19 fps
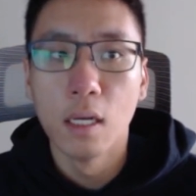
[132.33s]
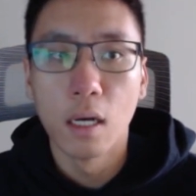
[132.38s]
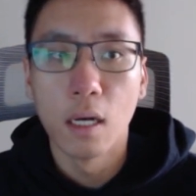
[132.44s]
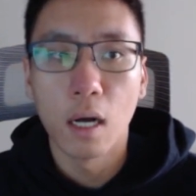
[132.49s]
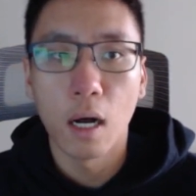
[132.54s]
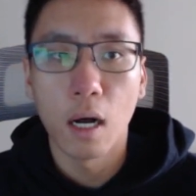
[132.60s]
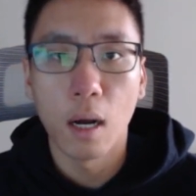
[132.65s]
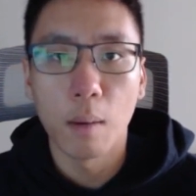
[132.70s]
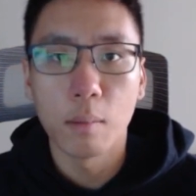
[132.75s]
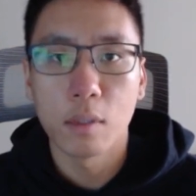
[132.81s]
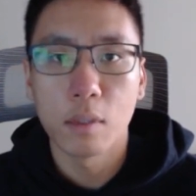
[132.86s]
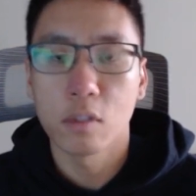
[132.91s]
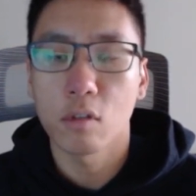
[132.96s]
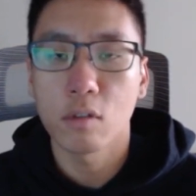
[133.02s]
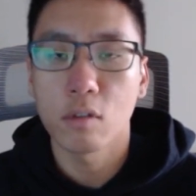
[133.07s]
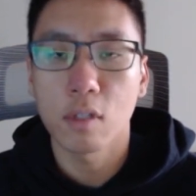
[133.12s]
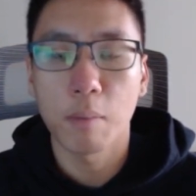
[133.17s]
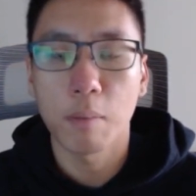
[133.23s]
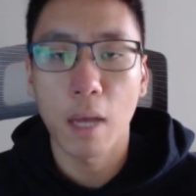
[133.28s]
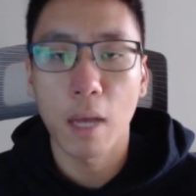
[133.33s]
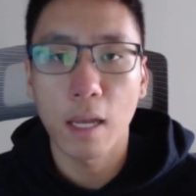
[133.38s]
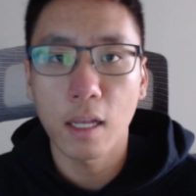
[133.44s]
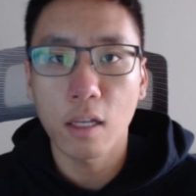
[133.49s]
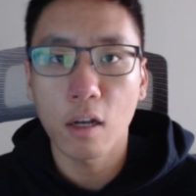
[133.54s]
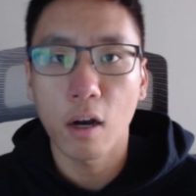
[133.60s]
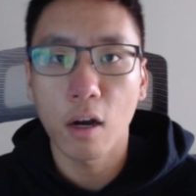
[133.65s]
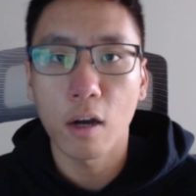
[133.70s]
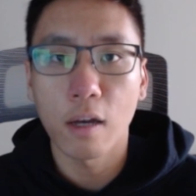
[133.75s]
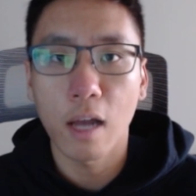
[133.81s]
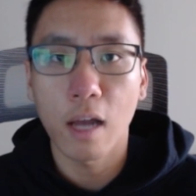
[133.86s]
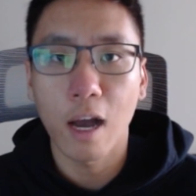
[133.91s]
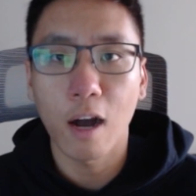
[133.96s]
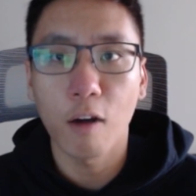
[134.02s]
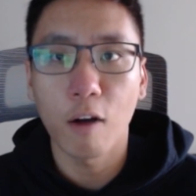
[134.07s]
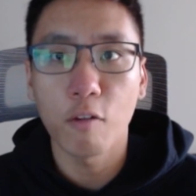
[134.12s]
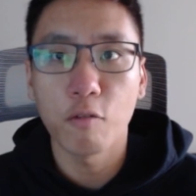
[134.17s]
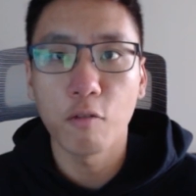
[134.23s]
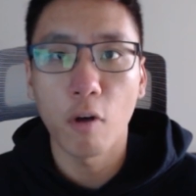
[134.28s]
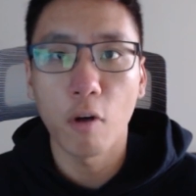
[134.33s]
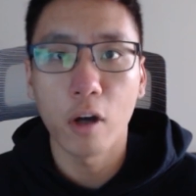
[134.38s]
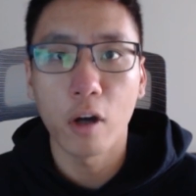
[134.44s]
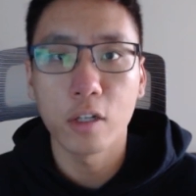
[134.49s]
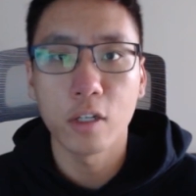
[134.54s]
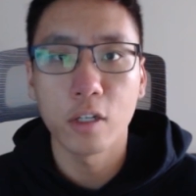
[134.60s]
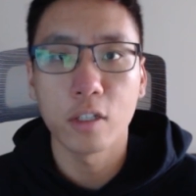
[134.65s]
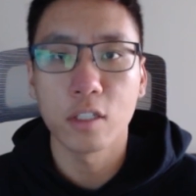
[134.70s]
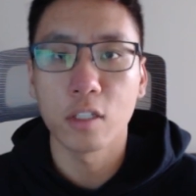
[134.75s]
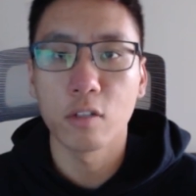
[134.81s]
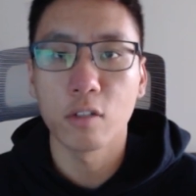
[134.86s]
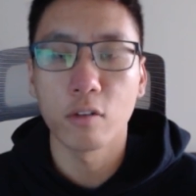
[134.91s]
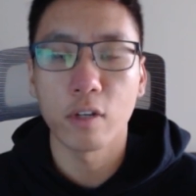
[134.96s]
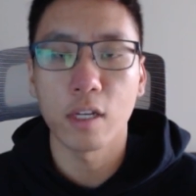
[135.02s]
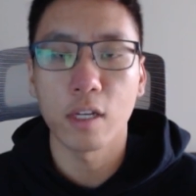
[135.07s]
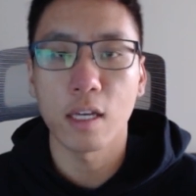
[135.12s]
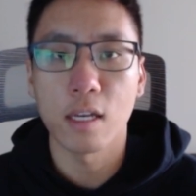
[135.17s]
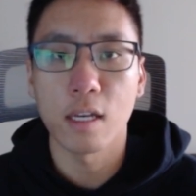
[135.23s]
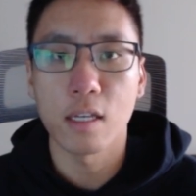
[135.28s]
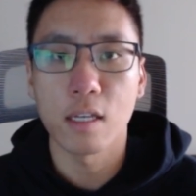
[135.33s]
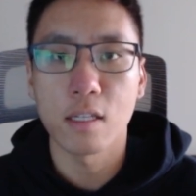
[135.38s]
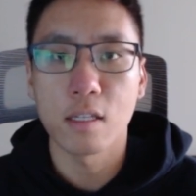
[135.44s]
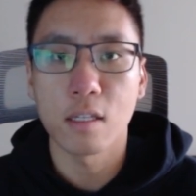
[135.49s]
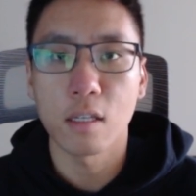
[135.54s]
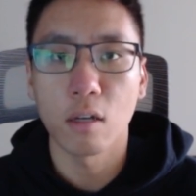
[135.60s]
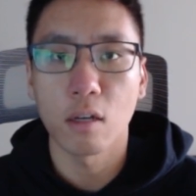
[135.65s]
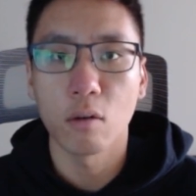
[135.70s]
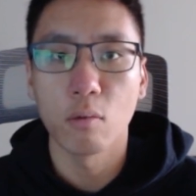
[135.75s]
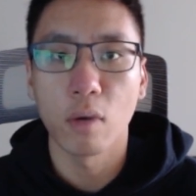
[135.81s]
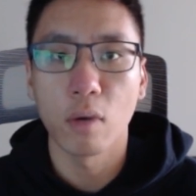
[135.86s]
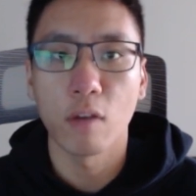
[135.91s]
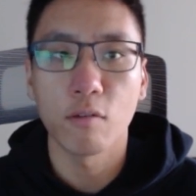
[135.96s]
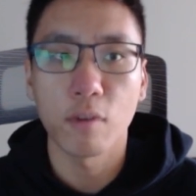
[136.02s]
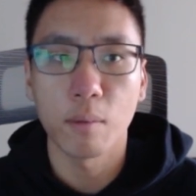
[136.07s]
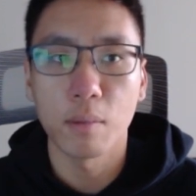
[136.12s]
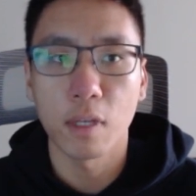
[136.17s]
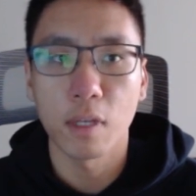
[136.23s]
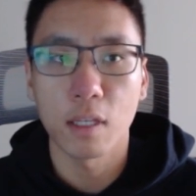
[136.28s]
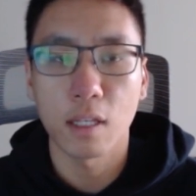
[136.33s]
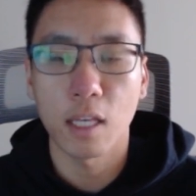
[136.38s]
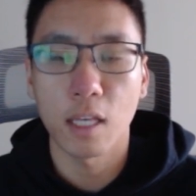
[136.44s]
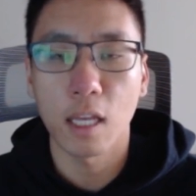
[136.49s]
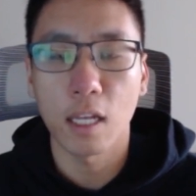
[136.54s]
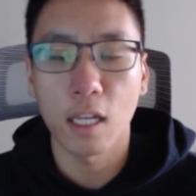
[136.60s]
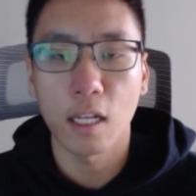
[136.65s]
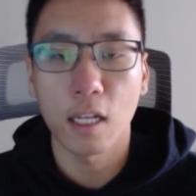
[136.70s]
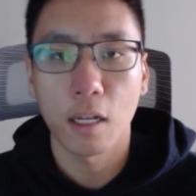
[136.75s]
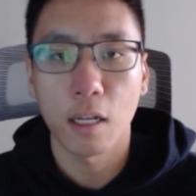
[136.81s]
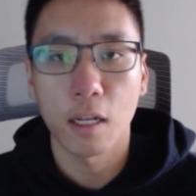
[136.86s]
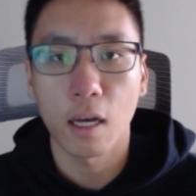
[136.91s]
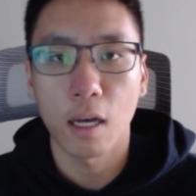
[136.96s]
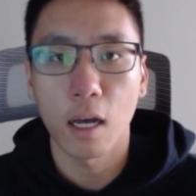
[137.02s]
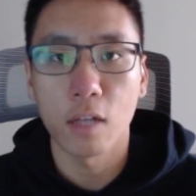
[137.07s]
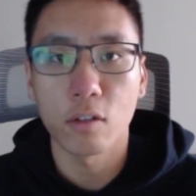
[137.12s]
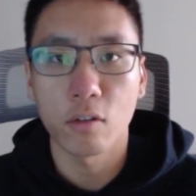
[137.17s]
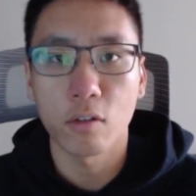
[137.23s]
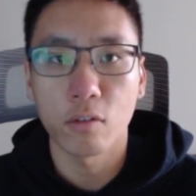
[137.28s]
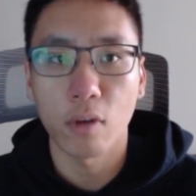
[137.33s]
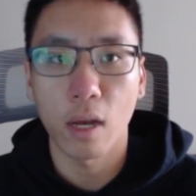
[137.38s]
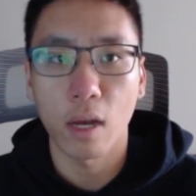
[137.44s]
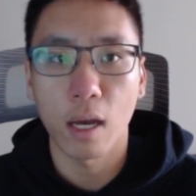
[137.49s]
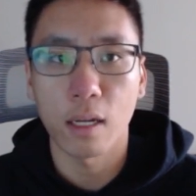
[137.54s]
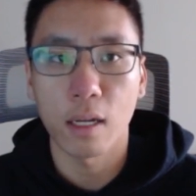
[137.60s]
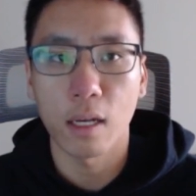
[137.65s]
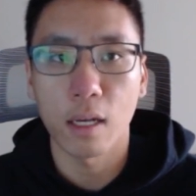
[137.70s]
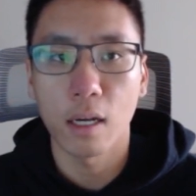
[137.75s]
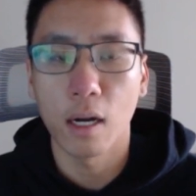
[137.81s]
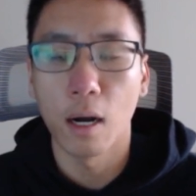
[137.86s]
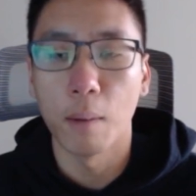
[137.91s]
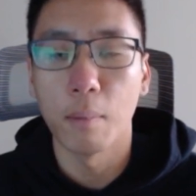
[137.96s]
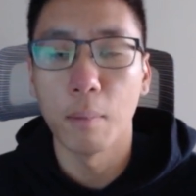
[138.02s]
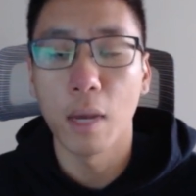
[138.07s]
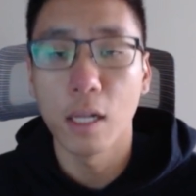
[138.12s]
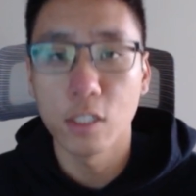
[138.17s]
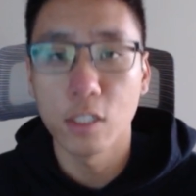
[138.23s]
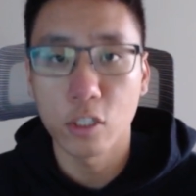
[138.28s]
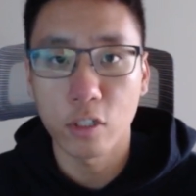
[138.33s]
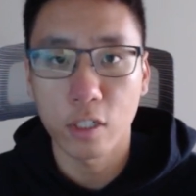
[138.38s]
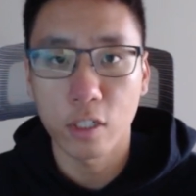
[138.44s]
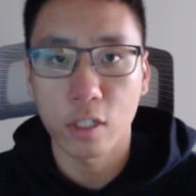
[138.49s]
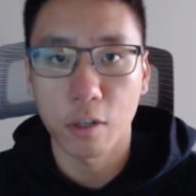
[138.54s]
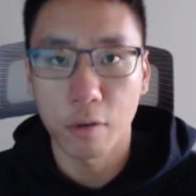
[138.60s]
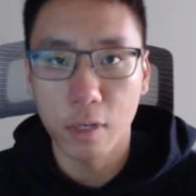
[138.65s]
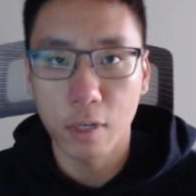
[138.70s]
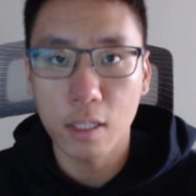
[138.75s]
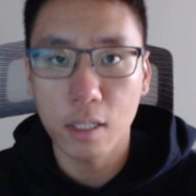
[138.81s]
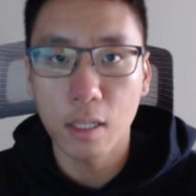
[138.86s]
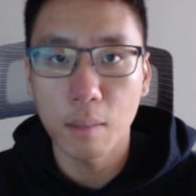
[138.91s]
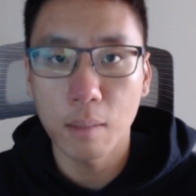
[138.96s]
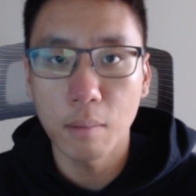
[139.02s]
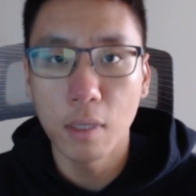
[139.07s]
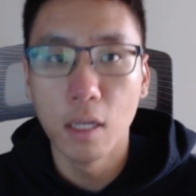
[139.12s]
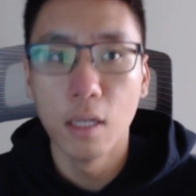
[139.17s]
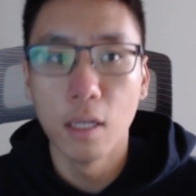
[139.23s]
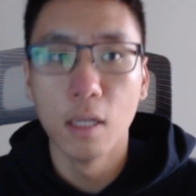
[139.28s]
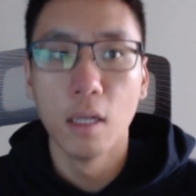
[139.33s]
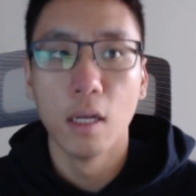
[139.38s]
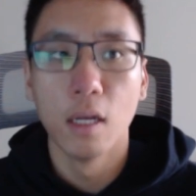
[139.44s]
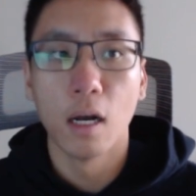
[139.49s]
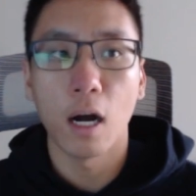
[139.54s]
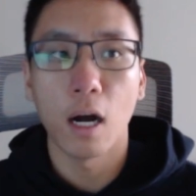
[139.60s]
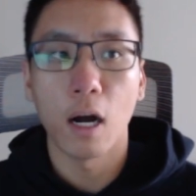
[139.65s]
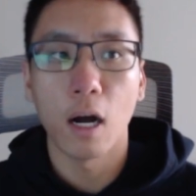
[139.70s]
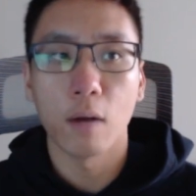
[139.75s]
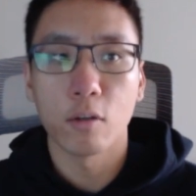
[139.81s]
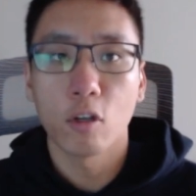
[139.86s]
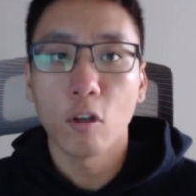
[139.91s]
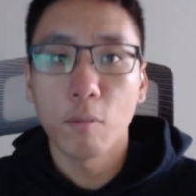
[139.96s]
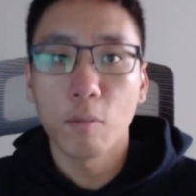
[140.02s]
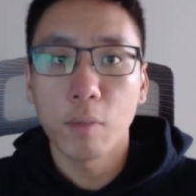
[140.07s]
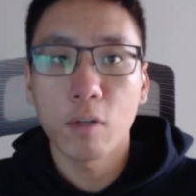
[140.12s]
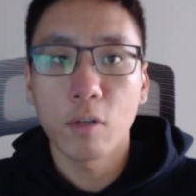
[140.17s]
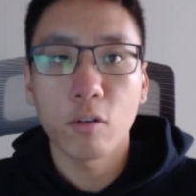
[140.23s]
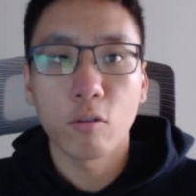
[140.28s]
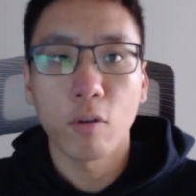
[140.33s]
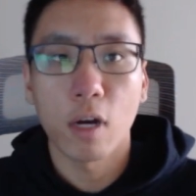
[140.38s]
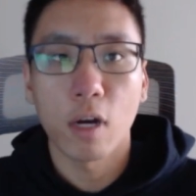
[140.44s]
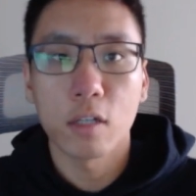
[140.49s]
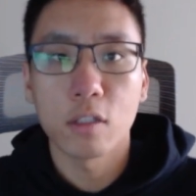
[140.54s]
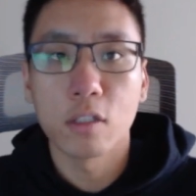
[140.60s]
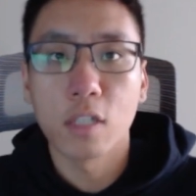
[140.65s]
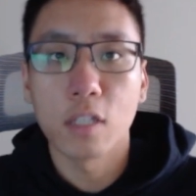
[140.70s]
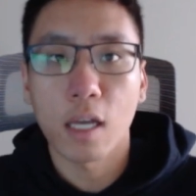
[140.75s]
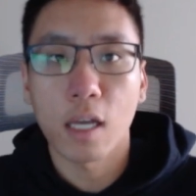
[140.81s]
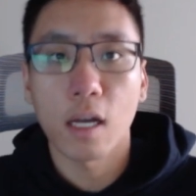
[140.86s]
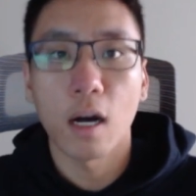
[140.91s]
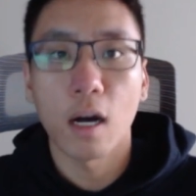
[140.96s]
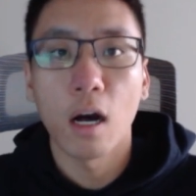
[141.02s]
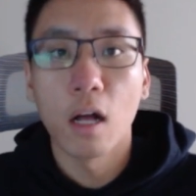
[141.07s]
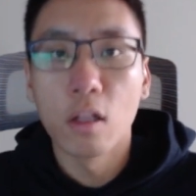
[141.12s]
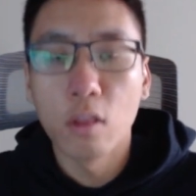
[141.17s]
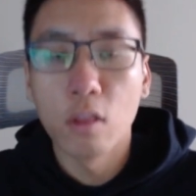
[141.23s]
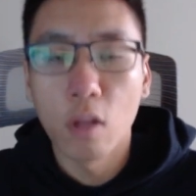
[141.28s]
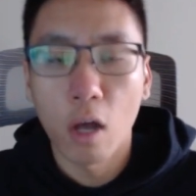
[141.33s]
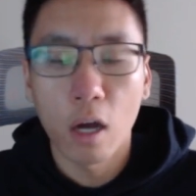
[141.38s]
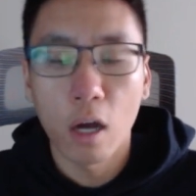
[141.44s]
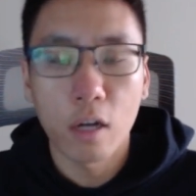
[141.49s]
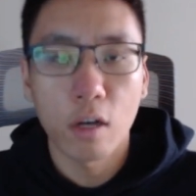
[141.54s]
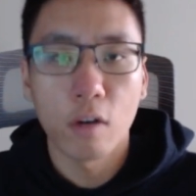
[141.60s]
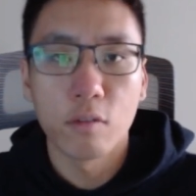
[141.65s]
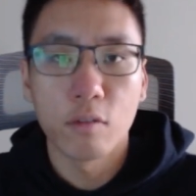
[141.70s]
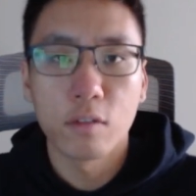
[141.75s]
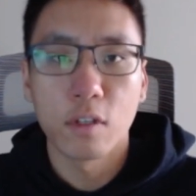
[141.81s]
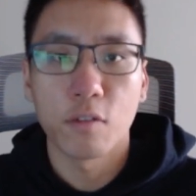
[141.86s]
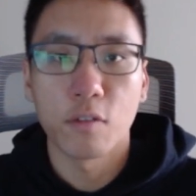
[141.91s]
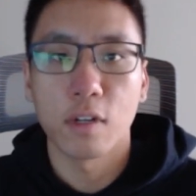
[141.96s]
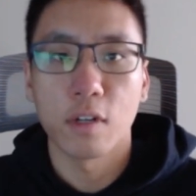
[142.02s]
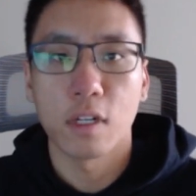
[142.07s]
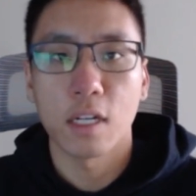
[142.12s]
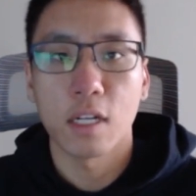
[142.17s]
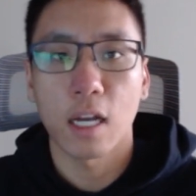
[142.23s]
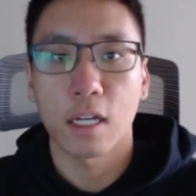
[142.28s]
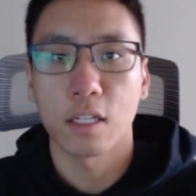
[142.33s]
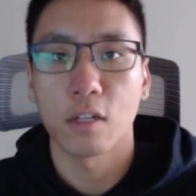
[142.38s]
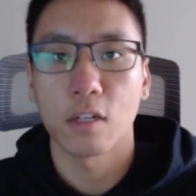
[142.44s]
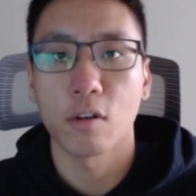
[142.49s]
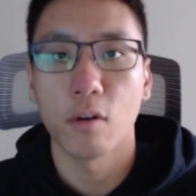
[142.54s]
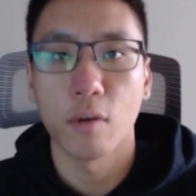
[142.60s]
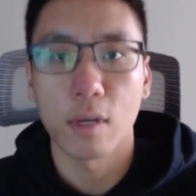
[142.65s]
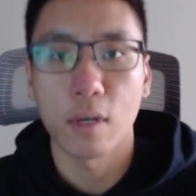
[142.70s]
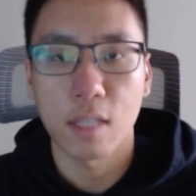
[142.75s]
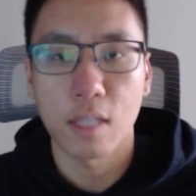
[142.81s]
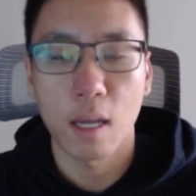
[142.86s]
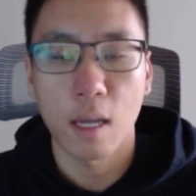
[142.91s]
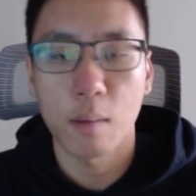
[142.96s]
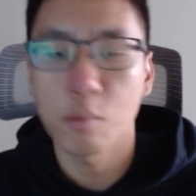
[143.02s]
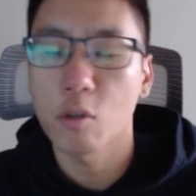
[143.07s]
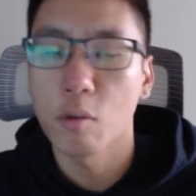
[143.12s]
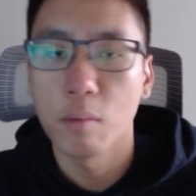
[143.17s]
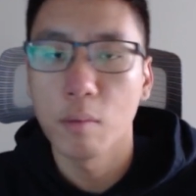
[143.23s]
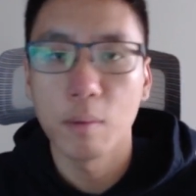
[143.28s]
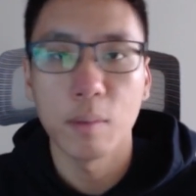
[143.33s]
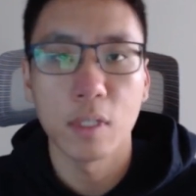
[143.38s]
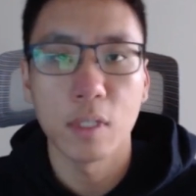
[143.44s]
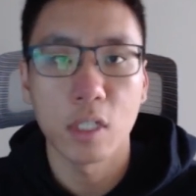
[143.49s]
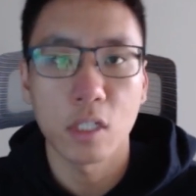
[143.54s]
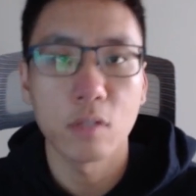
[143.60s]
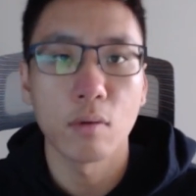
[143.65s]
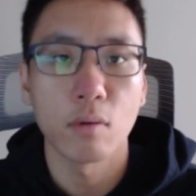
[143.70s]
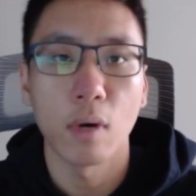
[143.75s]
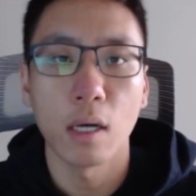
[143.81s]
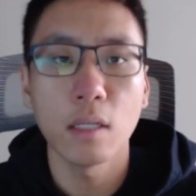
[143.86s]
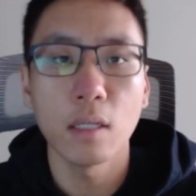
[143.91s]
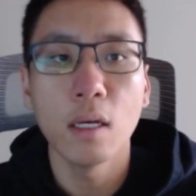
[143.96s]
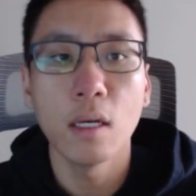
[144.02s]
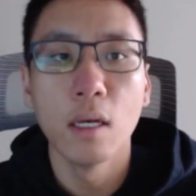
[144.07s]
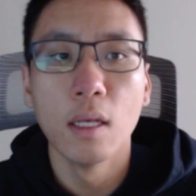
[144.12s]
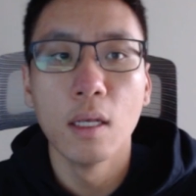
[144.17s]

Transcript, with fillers: Um, and so depending on how far your degree is away from the Canadian undergrad um, engineering curriculum, uh, you could be required to take a lot of different technical exams or maybe just one.